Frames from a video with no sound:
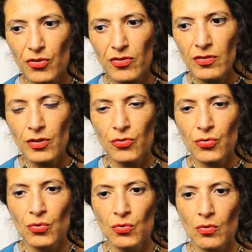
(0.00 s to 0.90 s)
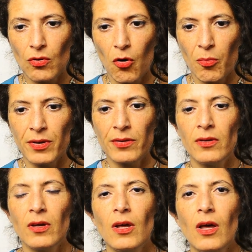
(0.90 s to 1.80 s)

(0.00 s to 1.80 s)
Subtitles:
just need to open,